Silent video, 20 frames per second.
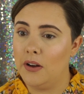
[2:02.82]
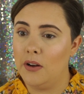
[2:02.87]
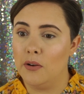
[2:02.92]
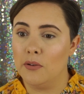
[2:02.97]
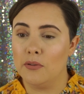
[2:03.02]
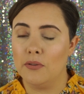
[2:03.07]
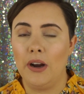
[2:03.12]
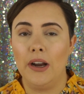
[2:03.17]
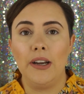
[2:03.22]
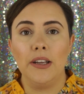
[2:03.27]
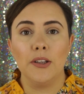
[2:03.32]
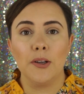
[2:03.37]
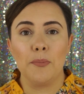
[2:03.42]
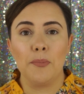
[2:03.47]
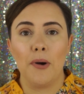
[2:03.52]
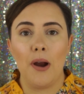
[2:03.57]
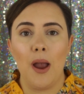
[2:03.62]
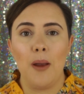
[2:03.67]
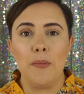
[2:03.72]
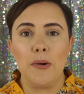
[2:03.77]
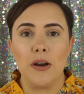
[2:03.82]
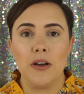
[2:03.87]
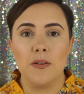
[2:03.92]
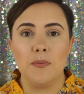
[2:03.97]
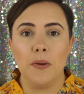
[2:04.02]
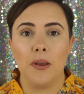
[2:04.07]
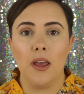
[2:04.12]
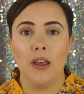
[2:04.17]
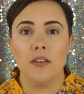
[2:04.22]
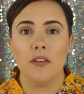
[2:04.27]
a regular primer
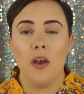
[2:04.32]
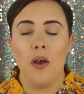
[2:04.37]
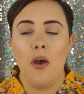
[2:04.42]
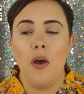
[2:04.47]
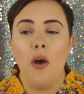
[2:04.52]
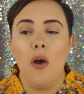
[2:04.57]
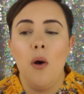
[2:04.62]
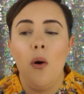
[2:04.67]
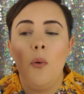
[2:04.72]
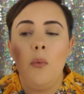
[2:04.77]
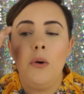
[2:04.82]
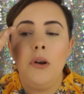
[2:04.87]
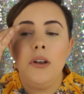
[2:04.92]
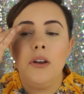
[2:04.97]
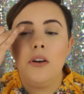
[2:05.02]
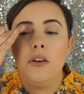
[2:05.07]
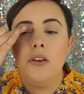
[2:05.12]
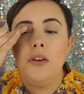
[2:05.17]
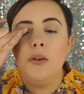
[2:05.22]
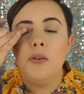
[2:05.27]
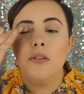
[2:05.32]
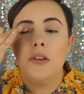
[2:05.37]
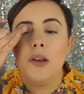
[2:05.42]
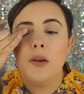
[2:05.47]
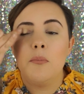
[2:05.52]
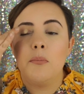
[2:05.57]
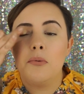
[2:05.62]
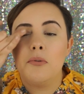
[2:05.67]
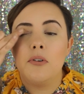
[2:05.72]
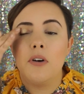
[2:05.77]
is because when you're
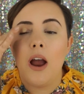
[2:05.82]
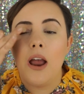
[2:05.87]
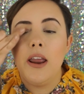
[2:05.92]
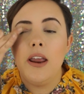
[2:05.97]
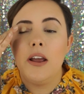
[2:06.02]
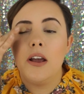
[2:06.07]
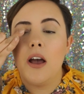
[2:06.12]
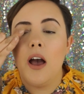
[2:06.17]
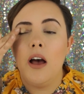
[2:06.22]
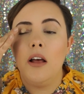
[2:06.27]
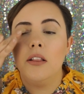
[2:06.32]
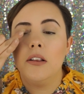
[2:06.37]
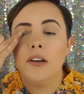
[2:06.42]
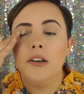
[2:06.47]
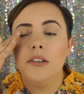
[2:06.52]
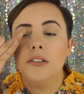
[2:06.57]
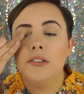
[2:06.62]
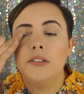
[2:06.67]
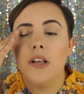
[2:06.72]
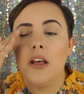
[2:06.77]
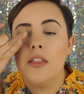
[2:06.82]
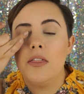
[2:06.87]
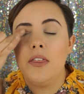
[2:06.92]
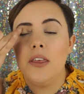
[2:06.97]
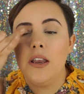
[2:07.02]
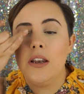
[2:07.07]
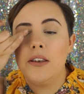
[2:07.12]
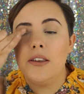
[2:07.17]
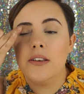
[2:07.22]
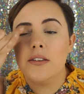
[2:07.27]
using bright colors,
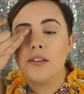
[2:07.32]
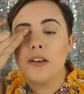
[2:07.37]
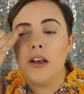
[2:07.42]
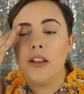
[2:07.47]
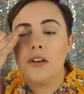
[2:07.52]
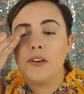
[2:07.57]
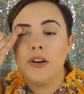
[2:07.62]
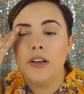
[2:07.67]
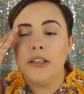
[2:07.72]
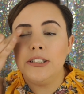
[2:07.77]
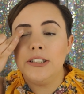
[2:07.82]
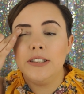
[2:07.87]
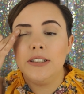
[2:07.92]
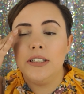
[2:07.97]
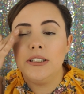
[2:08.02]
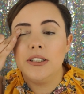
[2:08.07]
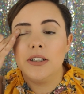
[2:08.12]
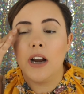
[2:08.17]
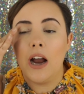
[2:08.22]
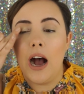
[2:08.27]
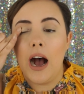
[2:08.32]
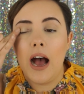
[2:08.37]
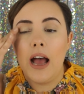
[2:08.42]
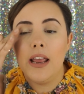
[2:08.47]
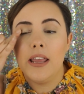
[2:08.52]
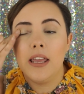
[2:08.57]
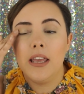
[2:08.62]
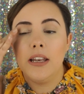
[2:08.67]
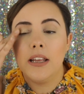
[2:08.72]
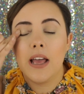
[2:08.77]
the discoloration in your
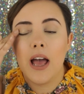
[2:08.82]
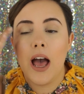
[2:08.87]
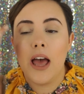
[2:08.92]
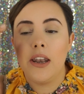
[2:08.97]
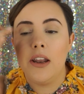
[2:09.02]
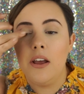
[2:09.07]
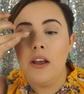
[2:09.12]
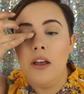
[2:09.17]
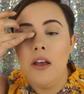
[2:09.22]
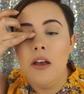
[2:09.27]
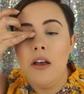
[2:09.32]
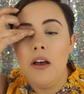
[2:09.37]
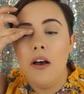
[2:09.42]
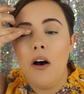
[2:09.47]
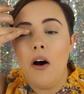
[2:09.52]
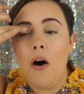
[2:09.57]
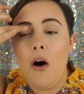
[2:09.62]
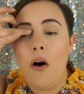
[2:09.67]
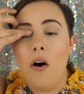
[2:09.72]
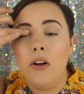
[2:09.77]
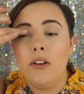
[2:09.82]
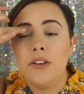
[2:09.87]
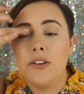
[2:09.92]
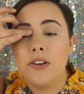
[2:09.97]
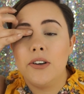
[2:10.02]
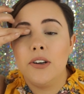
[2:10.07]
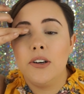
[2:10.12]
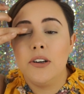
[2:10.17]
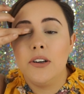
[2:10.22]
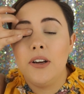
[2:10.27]
eye can kind of
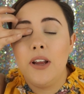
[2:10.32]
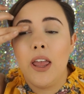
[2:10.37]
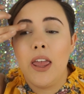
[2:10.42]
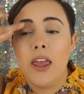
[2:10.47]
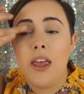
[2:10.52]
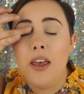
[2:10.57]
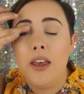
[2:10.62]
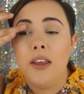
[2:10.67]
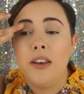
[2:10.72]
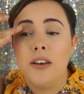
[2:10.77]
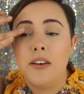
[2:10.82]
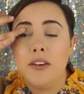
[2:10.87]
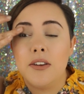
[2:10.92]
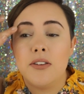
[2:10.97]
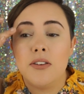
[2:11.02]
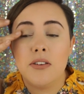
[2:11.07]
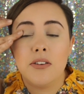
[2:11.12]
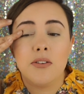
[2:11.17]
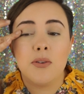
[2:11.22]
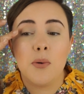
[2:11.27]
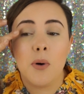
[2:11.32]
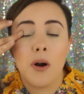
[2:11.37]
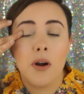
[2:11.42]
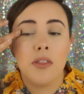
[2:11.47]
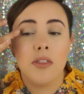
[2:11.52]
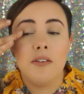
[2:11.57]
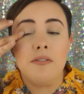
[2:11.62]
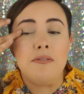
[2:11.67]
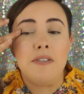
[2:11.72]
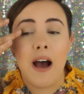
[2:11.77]
alter and
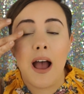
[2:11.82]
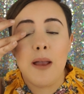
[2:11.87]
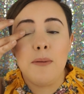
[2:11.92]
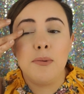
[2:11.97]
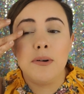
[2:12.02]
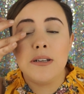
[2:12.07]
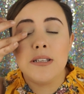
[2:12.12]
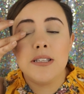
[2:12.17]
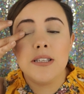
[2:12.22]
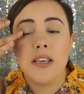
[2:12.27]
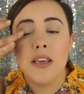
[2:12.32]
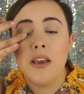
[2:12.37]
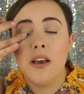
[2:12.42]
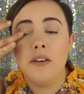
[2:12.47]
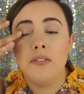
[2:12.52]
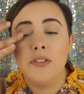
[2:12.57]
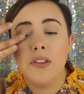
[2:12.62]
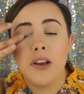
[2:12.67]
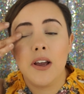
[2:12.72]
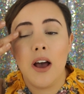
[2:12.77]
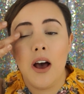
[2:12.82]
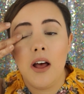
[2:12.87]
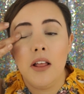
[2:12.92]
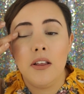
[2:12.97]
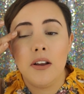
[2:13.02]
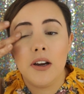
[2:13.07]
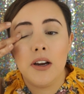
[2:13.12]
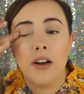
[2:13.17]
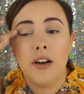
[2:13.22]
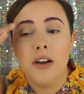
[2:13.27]
distort the vibrancy of the
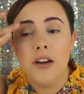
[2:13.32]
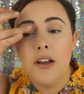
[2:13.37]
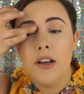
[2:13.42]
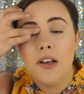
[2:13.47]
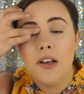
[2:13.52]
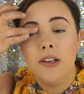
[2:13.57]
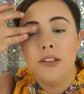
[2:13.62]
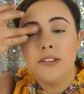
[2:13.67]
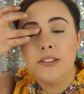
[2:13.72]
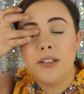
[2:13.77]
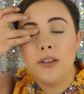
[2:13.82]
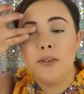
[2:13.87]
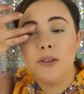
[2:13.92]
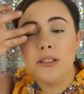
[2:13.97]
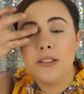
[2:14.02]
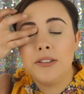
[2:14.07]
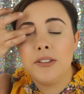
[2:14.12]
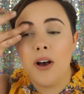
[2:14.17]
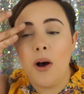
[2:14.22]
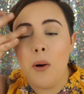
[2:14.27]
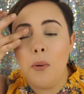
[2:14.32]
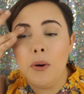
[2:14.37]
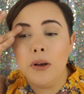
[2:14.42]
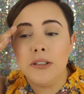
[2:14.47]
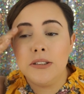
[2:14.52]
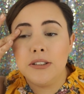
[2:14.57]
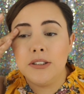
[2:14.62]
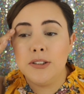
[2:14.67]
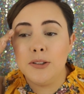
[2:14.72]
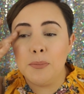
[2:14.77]
color. So it's
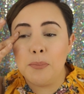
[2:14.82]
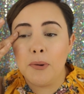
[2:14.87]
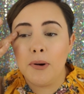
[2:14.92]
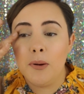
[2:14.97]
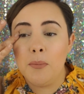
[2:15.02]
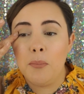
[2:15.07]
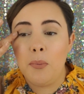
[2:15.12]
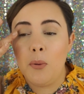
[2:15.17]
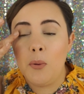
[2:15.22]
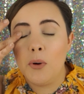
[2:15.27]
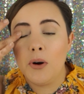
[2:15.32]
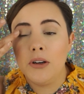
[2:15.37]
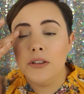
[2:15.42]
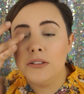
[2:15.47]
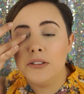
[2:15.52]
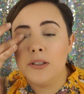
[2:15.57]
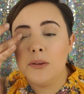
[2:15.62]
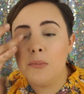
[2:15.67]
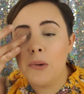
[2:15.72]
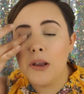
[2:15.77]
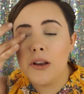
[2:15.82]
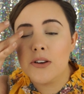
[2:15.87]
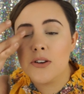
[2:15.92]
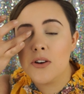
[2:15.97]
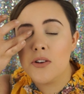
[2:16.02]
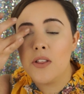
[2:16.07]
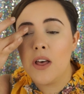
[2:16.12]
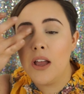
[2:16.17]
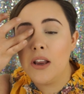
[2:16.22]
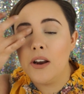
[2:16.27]
always super important to make
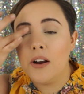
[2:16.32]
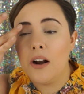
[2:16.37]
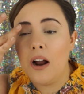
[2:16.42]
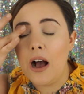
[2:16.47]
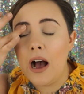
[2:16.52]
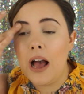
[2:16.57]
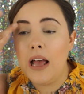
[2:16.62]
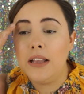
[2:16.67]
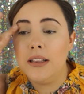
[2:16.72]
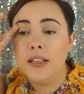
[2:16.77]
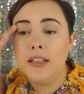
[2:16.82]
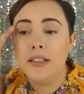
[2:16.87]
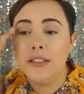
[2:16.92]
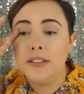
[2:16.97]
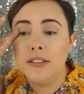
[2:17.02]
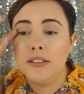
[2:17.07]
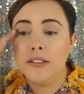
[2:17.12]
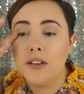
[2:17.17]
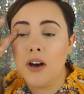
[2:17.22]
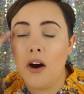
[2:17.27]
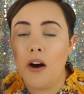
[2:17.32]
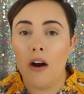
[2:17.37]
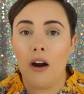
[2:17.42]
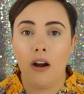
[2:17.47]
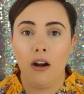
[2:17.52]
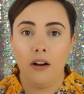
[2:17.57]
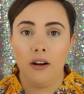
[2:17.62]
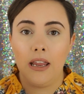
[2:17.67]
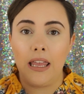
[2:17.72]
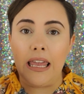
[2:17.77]
sure that your eyelids
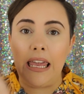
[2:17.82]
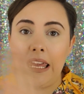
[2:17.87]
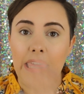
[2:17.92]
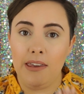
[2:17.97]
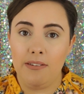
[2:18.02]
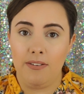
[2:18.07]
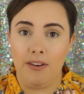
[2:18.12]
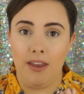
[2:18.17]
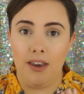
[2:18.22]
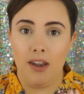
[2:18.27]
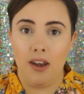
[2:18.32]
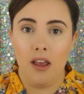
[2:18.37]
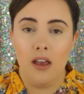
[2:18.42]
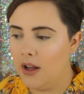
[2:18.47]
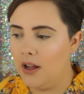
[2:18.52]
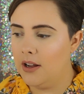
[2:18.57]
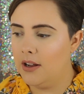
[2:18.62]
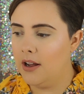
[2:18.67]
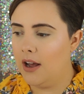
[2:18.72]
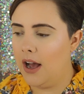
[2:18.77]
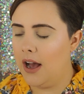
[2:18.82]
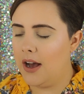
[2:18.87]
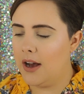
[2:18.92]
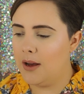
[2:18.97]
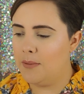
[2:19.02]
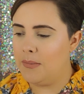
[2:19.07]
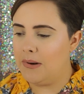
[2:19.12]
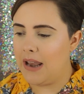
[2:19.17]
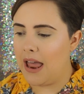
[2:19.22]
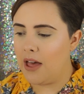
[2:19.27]
are even.
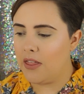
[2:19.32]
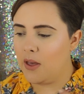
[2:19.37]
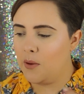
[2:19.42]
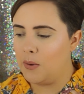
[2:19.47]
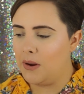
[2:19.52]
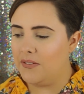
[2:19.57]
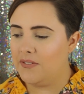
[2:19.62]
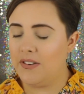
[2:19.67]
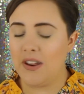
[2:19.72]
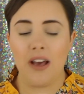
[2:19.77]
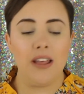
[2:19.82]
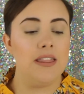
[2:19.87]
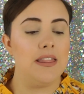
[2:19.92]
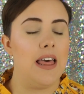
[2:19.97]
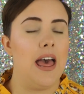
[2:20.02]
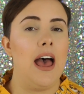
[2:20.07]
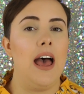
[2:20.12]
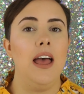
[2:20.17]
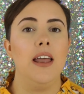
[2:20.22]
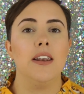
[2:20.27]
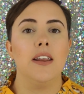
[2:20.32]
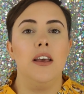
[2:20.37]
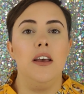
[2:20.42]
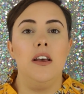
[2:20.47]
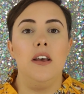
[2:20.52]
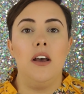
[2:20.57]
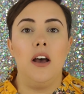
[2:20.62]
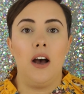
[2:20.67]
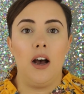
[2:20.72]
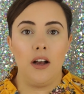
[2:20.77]
Now that we've done that,
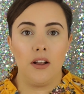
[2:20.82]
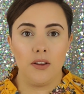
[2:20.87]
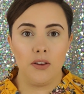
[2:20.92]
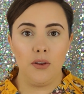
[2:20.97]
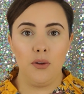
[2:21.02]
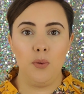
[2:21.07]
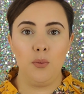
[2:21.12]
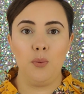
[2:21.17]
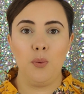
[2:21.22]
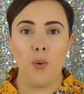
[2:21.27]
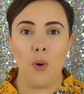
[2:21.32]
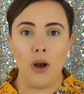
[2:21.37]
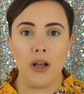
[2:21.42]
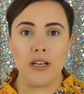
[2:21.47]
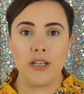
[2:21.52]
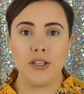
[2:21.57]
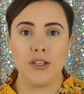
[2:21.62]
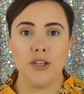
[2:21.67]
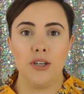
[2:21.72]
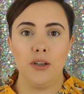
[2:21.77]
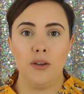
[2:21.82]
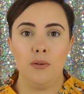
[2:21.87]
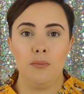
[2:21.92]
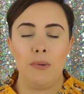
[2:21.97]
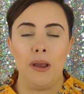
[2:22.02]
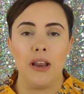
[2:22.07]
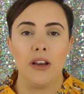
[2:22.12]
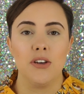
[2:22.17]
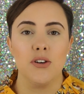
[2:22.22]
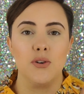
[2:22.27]
you want to
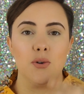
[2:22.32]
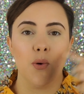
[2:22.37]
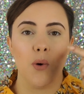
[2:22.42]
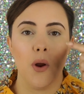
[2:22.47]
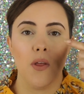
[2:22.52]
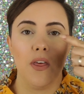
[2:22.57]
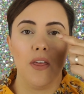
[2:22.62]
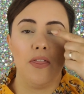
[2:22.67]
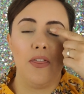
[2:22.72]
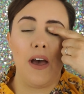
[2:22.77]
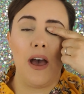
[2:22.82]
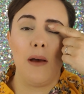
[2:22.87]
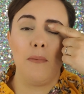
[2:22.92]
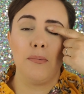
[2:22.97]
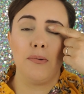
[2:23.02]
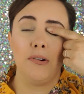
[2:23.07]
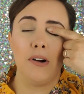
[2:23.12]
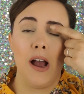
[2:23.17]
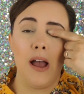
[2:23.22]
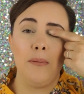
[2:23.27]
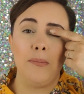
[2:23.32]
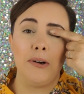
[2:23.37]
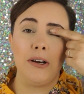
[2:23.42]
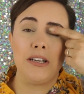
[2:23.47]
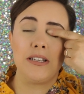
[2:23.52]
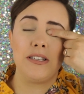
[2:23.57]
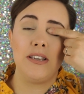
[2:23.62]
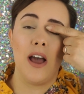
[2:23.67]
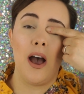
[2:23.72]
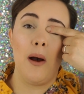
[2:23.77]
make sure that that primer
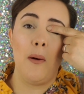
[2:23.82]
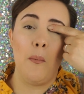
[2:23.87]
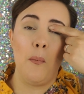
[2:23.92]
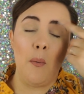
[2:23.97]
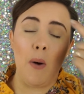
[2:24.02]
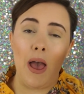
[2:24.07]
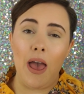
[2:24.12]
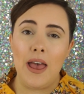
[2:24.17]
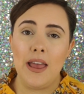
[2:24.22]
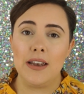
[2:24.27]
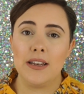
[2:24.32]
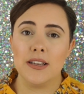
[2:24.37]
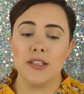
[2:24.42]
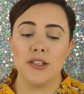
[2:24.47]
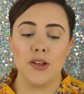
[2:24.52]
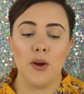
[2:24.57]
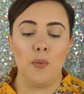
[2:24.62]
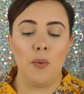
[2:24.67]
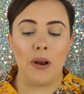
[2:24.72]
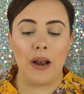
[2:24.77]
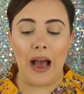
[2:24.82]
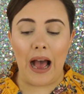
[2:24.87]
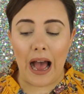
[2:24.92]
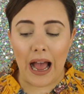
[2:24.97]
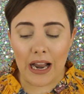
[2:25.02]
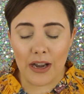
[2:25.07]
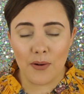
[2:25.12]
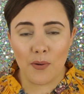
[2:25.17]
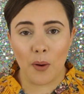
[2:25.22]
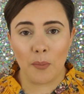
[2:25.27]
is not wet. So what
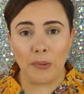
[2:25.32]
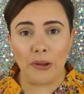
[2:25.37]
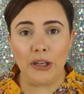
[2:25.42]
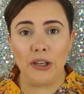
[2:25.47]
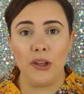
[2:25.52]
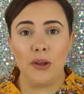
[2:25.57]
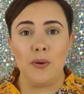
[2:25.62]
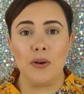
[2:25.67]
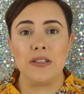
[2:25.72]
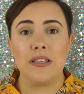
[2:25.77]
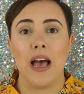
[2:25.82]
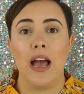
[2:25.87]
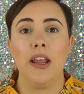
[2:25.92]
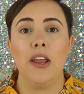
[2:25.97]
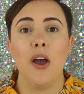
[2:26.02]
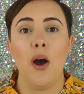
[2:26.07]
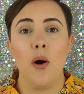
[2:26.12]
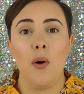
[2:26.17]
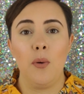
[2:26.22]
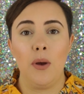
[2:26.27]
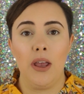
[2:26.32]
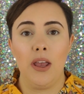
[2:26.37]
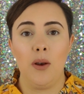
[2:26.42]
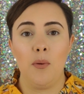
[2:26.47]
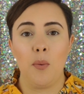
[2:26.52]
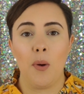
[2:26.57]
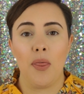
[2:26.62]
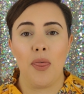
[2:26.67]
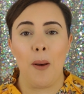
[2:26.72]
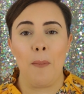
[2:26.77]
I normally do is I go
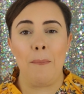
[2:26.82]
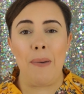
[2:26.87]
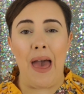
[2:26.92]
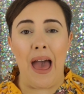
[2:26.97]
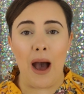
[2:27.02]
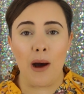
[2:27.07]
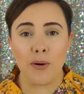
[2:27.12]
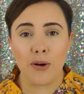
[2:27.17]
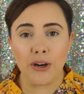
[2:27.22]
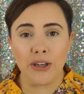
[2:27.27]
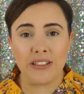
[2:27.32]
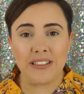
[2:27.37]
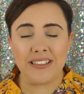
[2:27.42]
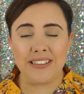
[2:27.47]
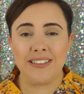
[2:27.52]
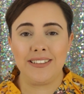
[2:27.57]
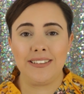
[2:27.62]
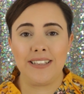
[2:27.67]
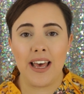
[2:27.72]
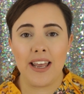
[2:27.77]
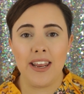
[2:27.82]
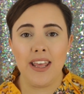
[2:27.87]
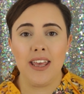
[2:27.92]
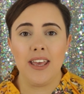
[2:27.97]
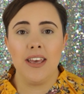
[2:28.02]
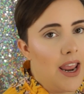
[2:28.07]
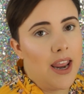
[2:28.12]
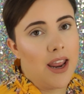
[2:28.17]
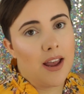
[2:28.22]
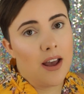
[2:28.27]
in with a powder to set
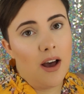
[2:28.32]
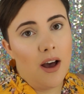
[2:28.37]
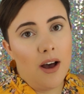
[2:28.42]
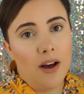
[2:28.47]
it. Take